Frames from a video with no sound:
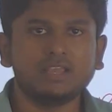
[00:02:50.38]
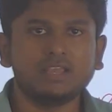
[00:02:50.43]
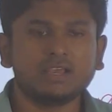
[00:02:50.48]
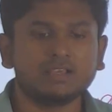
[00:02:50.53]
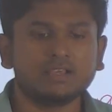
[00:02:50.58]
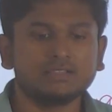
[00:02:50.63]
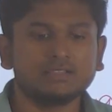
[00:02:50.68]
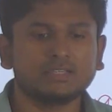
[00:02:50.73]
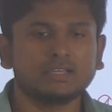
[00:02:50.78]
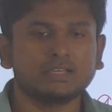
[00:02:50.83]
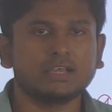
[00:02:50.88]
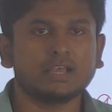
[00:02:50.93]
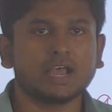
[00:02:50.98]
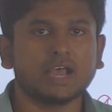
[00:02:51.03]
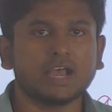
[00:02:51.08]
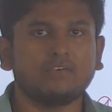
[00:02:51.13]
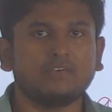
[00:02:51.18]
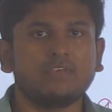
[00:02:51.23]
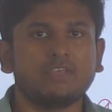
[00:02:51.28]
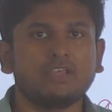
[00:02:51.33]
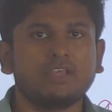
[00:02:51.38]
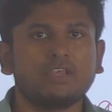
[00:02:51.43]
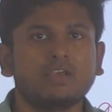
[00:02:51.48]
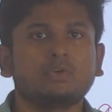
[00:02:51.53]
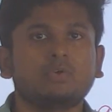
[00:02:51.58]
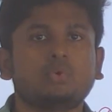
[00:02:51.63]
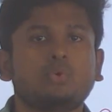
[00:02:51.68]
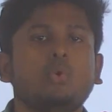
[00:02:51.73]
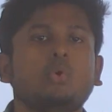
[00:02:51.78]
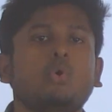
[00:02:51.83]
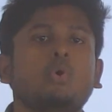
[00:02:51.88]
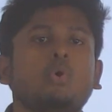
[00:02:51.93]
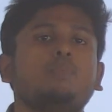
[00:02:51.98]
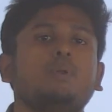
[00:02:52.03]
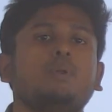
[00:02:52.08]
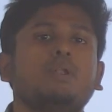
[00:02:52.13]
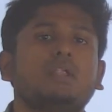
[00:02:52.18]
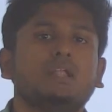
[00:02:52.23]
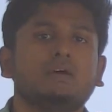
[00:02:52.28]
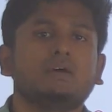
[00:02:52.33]
India is having a
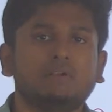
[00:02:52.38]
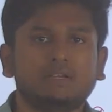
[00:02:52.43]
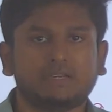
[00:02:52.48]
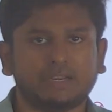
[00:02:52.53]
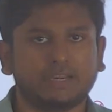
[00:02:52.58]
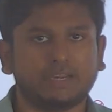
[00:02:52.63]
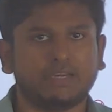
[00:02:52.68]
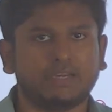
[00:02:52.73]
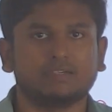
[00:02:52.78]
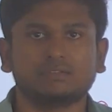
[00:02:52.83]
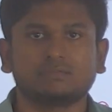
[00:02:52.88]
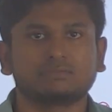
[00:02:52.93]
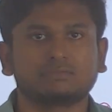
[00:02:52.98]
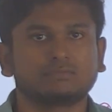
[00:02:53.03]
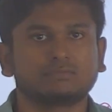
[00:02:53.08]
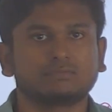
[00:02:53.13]
global level trade.